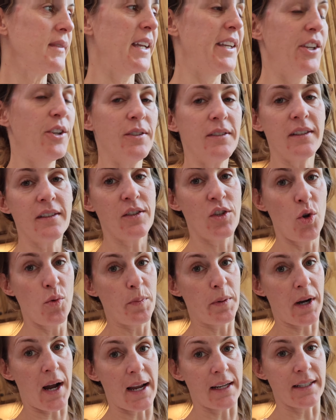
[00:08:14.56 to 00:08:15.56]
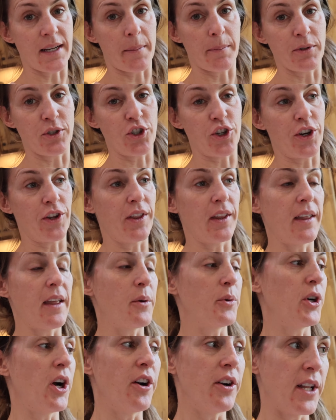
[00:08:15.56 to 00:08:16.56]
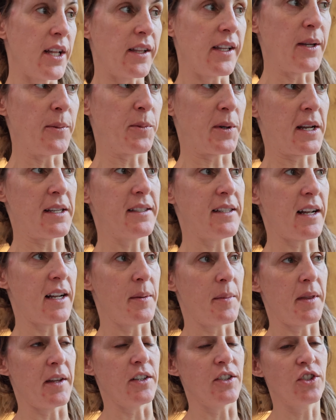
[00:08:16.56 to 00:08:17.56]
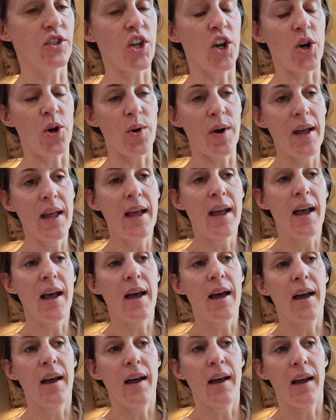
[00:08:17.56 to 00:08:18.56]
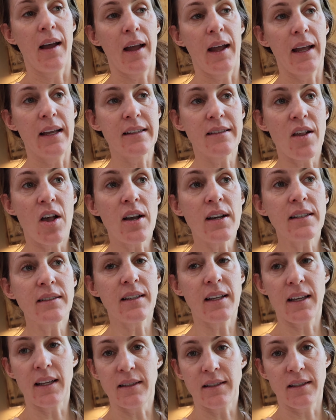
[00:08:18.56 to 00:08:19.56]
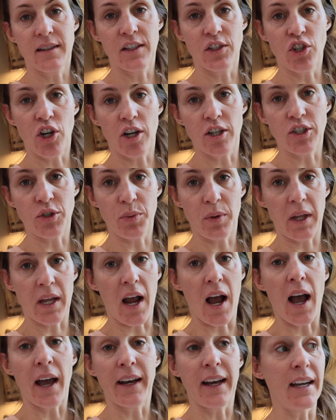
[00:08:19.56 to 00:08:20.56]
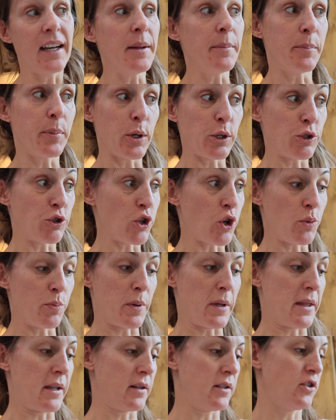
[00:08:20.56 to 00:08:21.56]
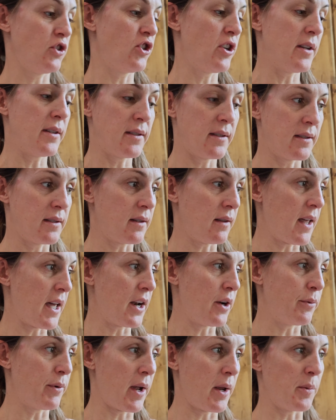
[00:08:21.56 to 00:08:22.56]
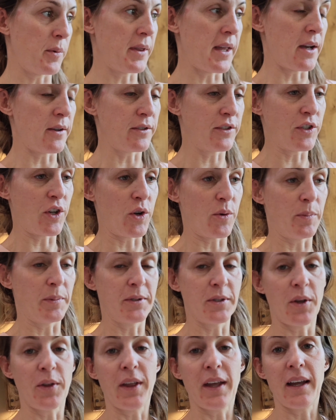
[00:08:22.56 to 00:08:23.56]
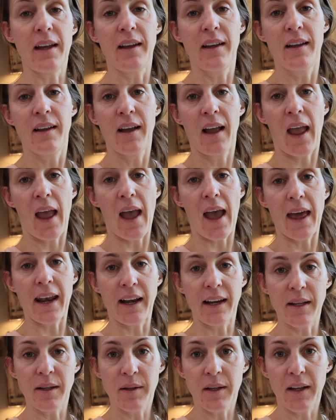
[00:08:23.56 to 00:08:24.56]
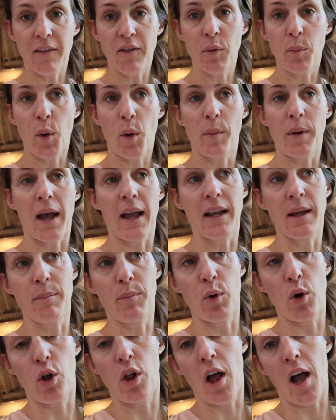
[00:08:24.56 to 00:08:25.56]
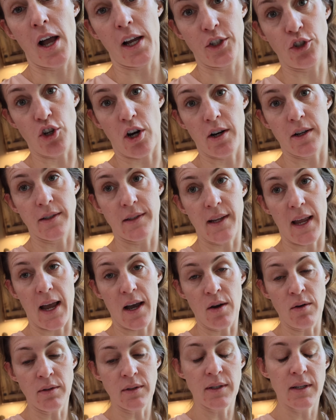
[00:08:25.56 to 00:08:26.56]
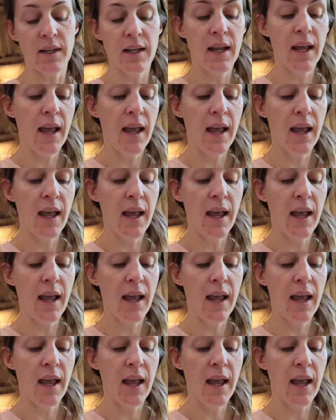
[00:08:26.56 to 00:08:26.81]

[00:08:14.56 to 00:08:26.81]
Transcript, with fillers: it uses super high temperature, and they were already clean when I stuck in there. So as long as it gets the jars really hot, and I didn't put soap in there, just let it run without soap so that at any given moment I can pull hot jars out